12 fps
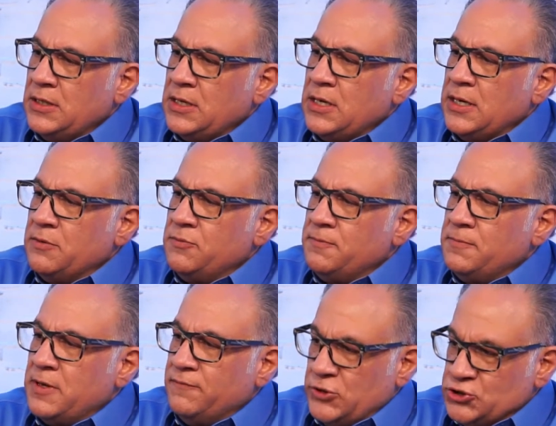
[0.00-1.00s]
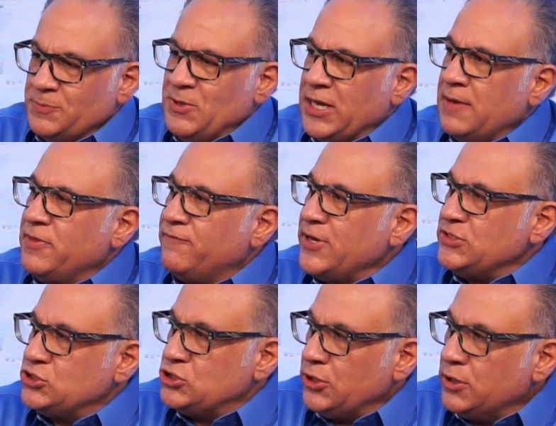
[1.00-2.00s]
I eventually became the
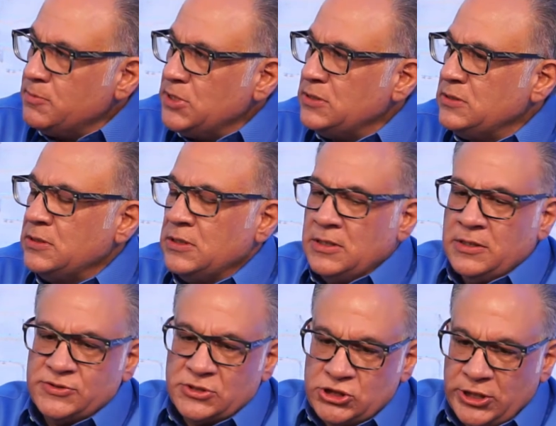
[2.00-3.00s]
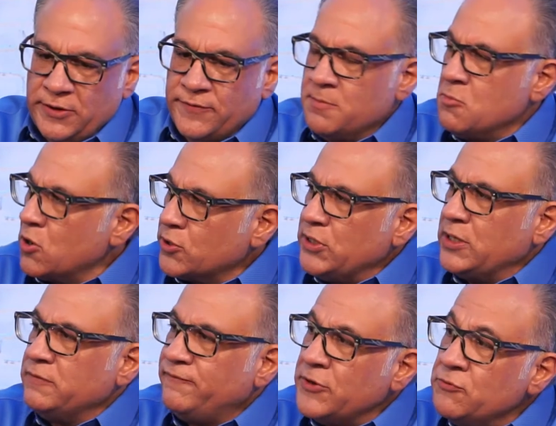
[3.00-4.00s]
vice chairman, was the chair of the marketing
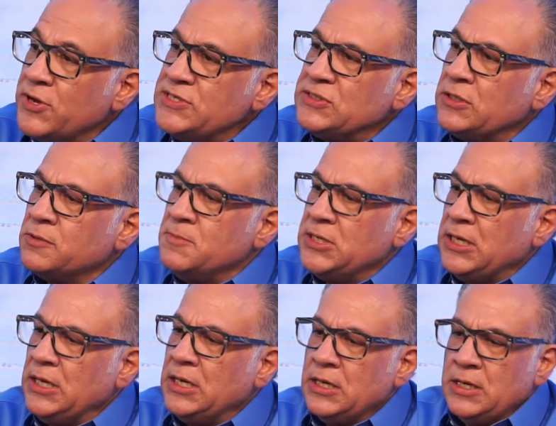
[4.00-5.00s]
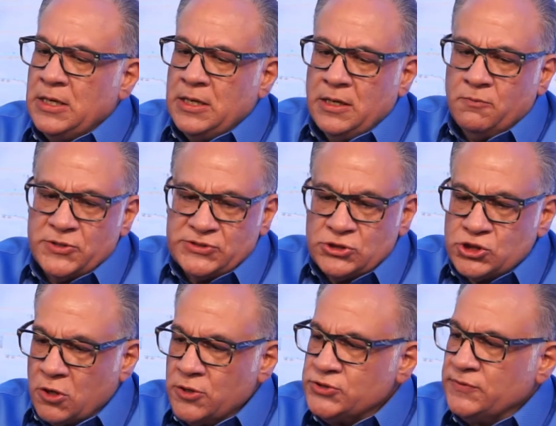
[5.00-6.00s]
and fundraising committee, was in
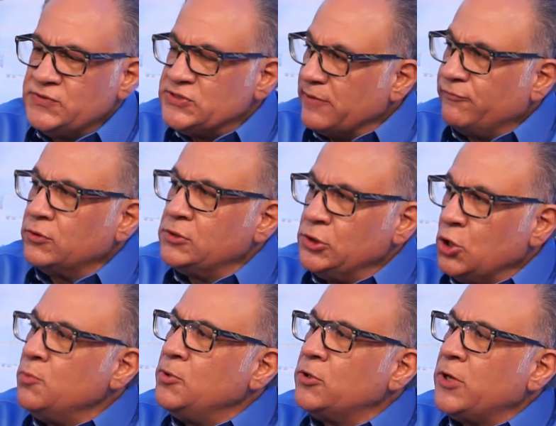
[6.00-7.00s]
charge of several global